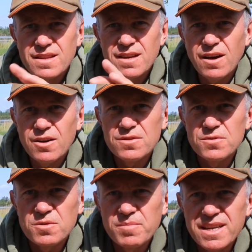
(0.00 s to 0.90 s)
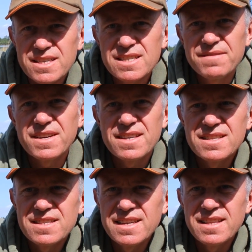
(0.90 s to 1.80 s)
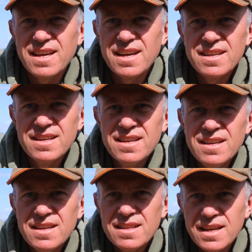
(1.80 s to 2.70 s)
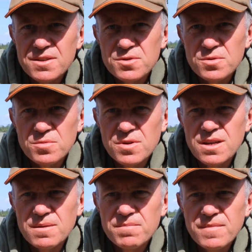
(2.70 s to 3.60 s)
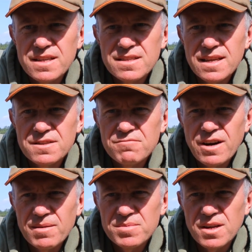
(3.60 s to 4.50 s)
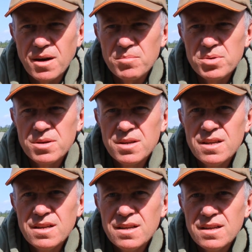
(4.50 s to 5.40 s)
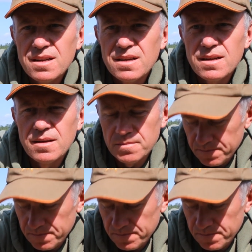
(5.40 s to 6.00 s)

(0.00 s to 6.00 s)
hardened hook baits. If you can see that, that's all. That's wrapped up. And